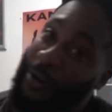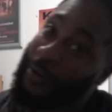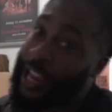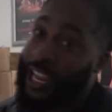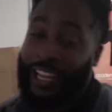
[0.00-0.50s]

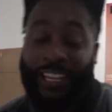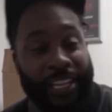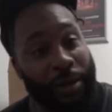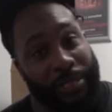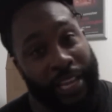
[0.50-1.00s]
R-A, you
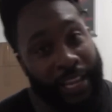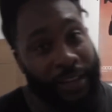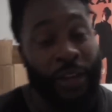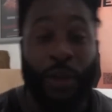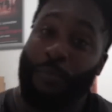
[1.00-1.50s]
know what I'm
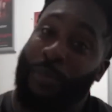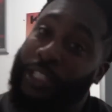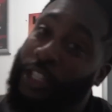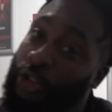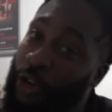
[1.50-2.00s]
saying?
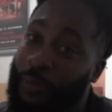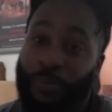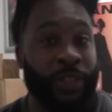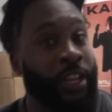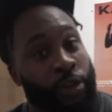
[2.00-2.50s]
Mr. Drip.
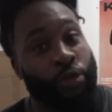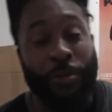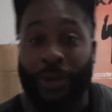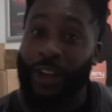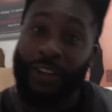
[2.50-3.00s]

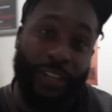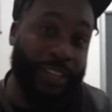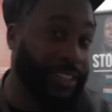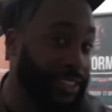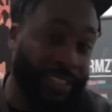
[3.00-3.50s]
Drip London.